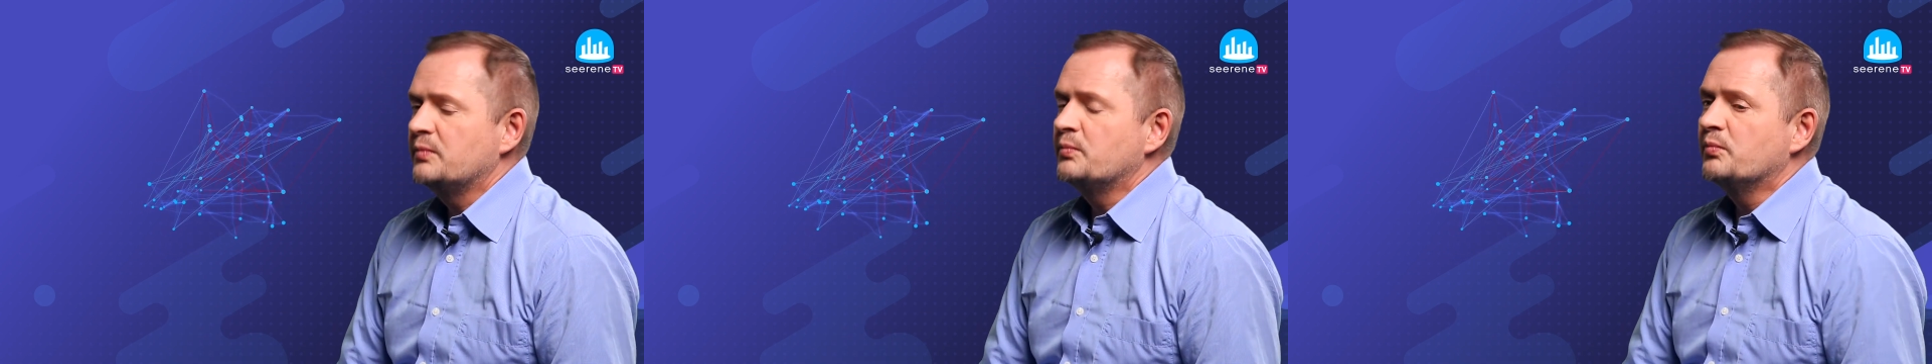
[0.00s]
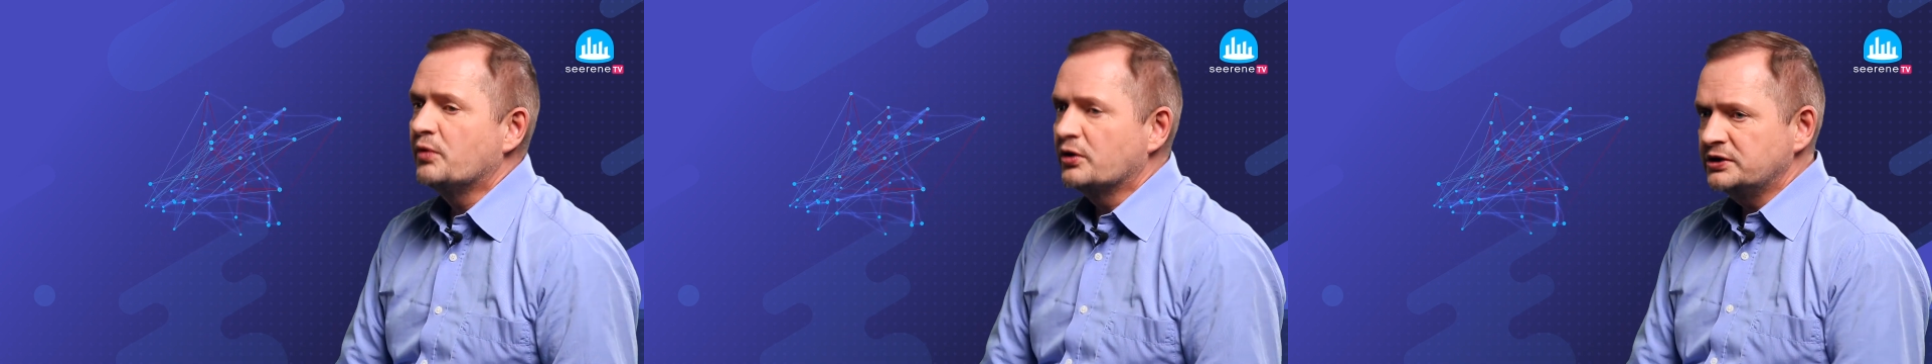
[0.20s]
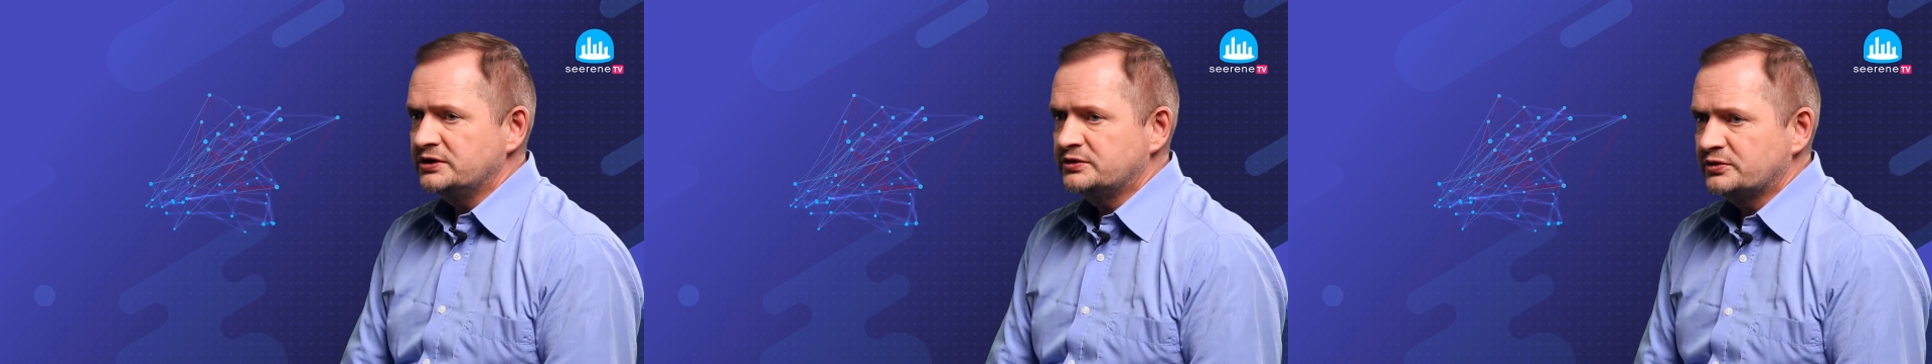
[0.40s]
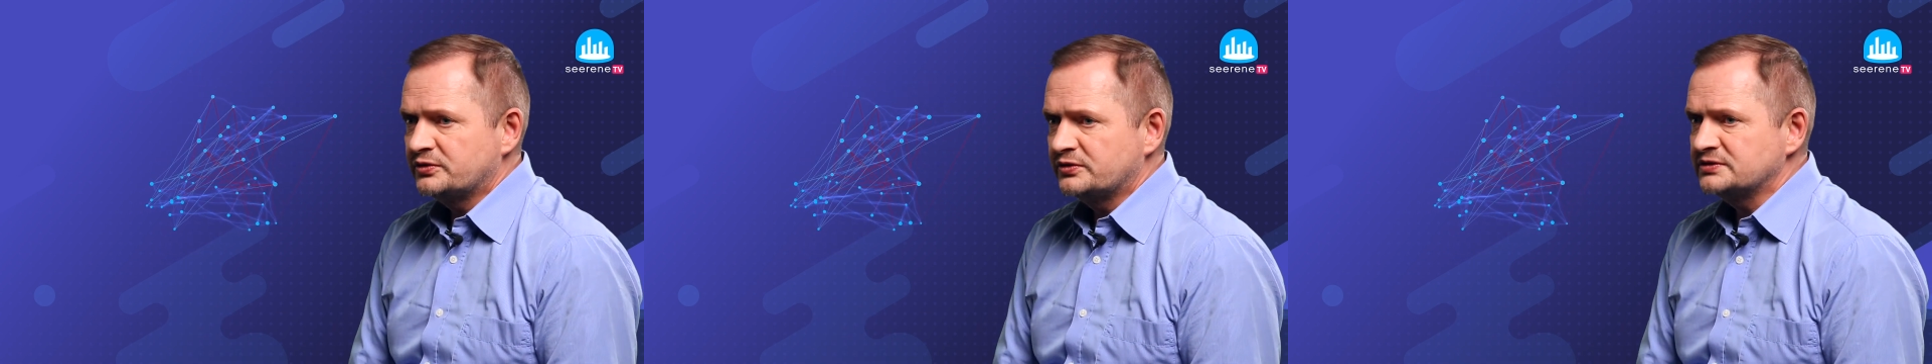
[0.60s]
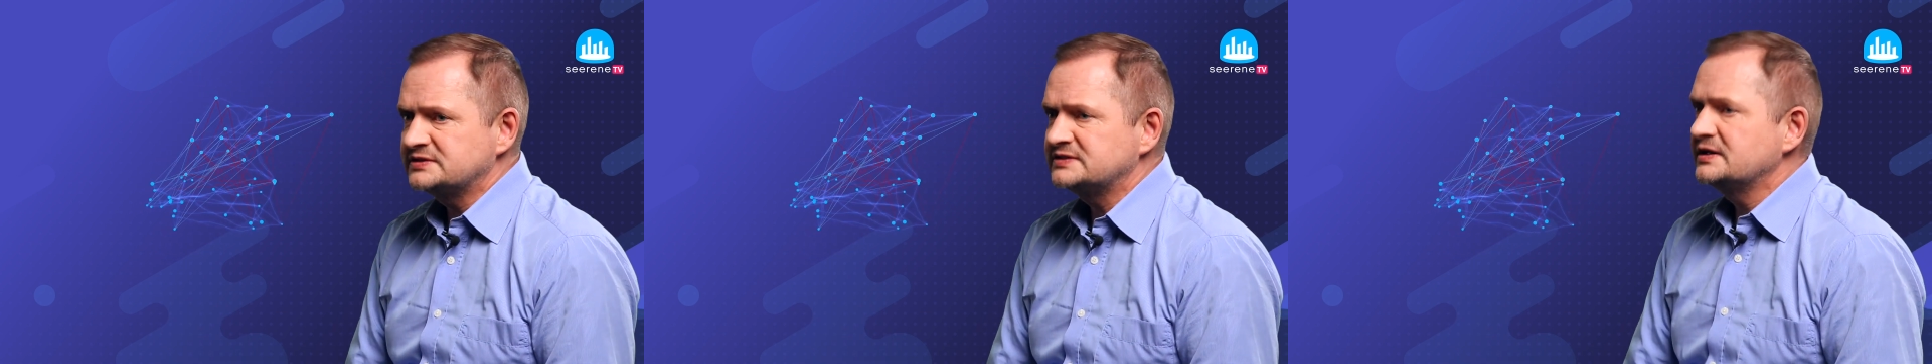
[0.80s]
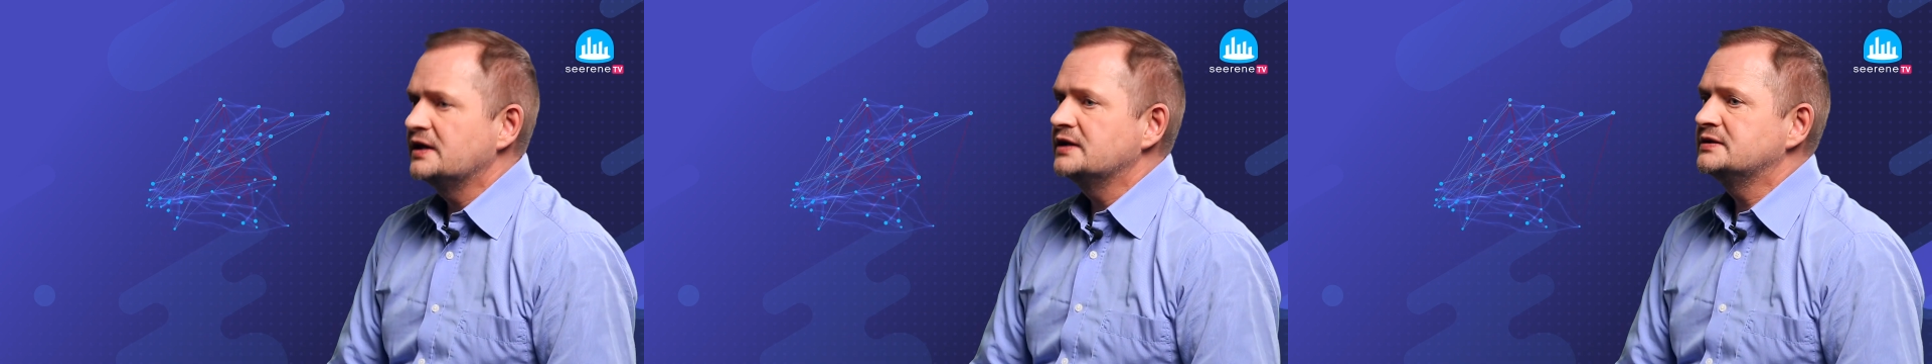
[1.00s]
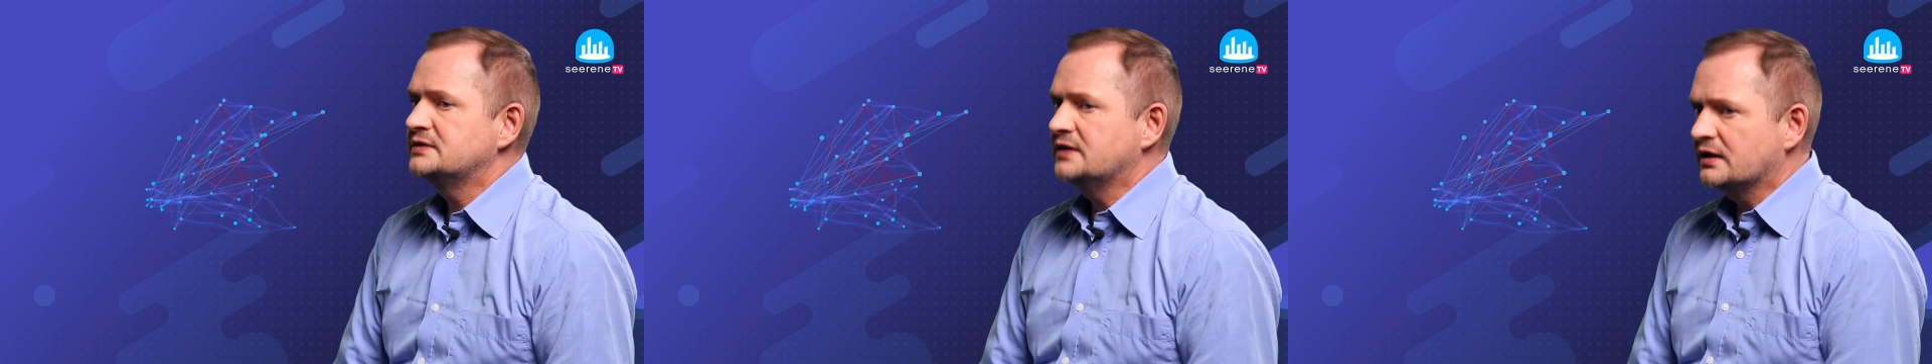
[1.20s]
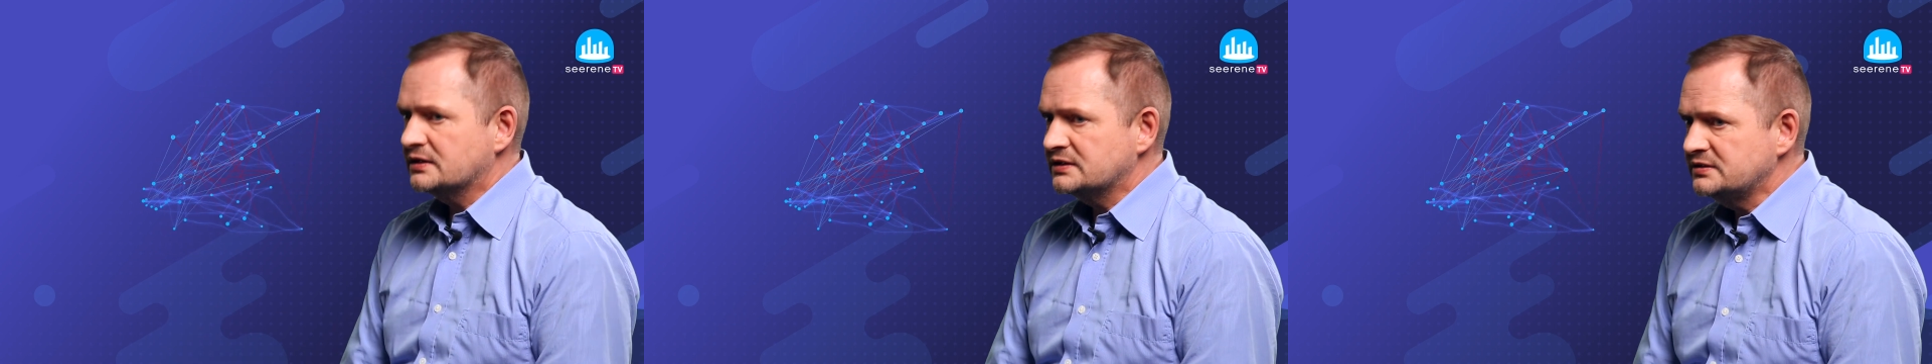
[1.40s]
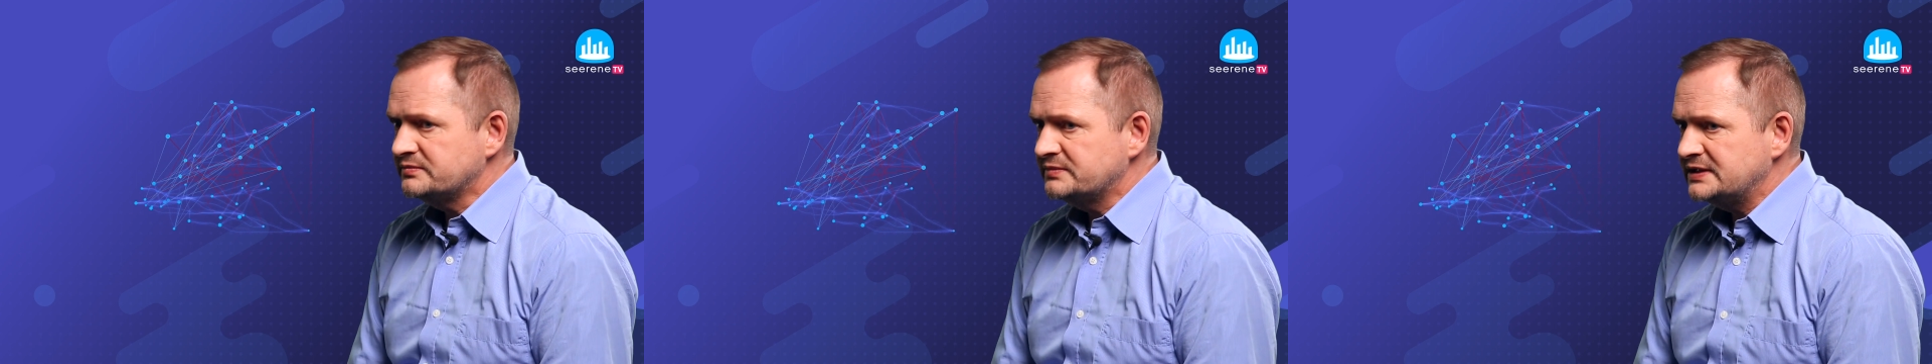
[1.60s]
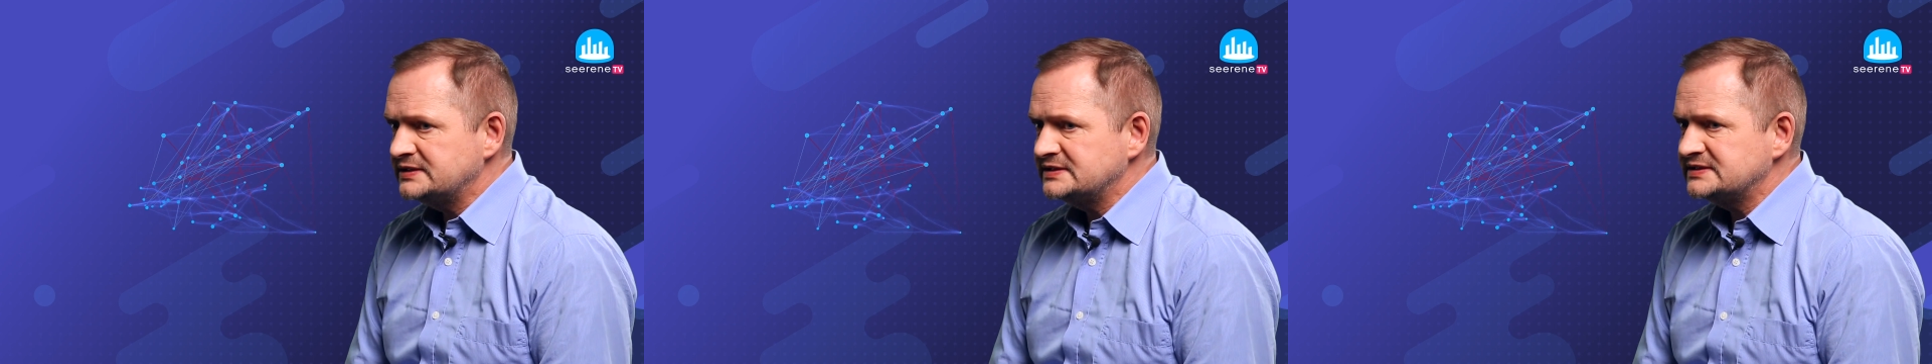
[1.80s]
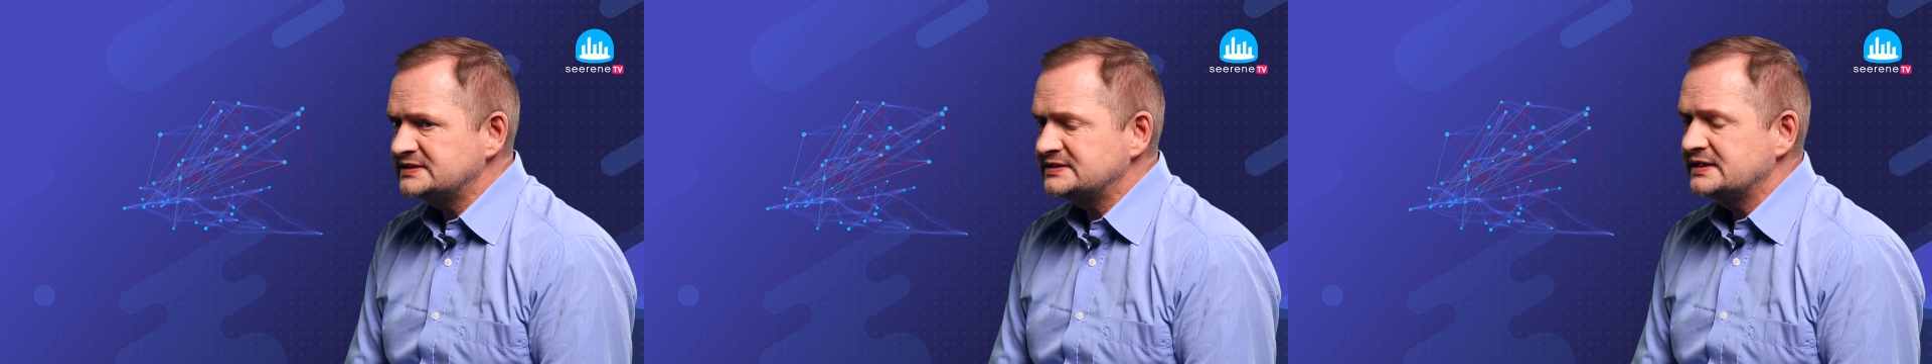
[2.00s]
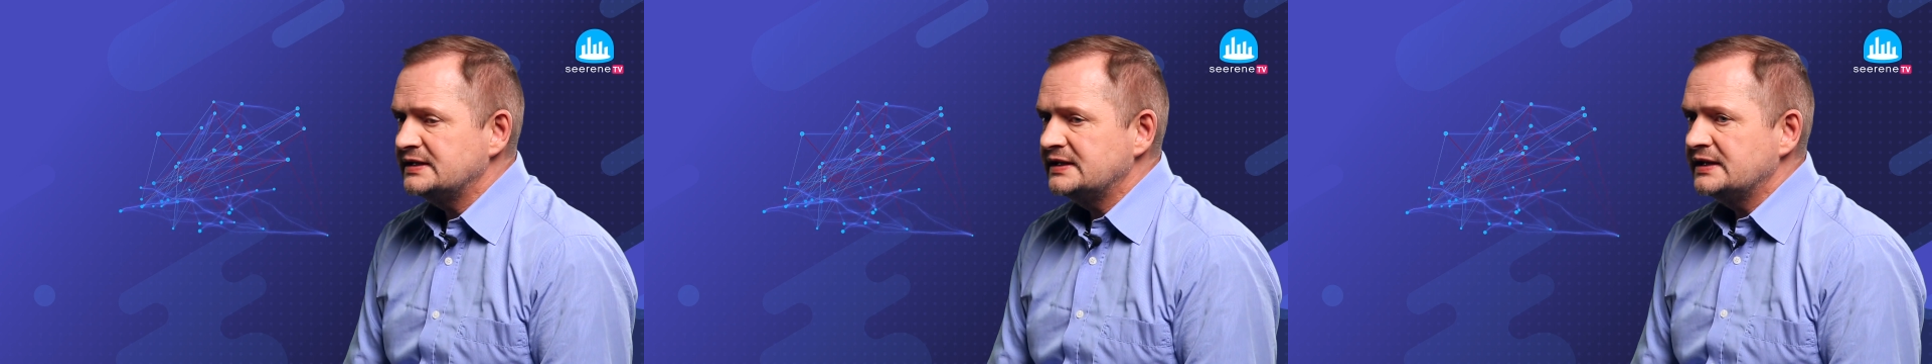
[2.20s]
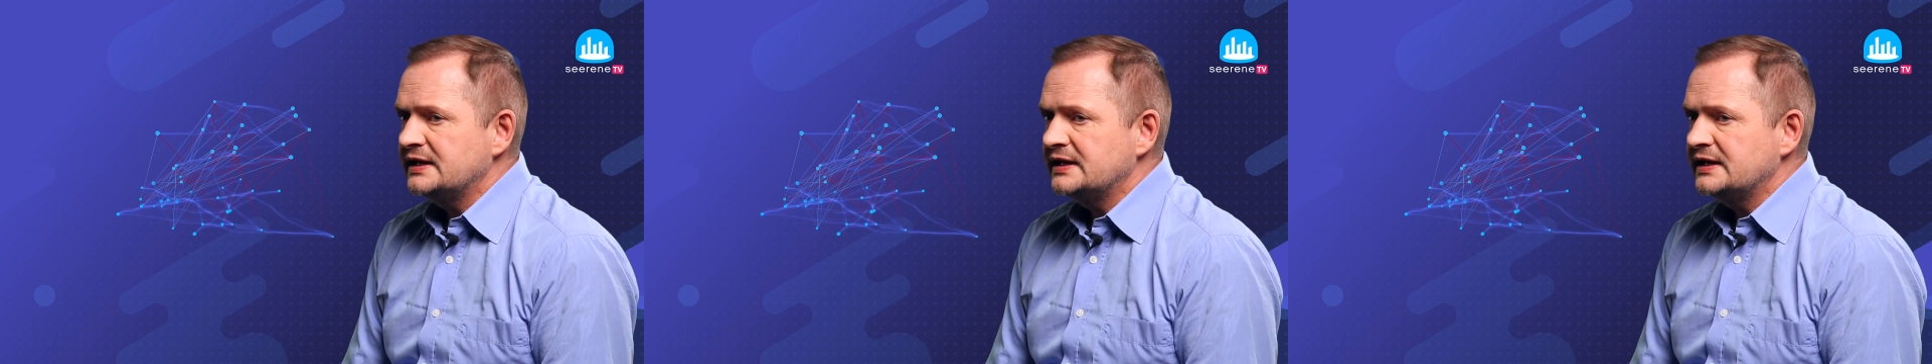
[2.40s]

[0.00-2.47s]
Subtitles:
monitors, documents,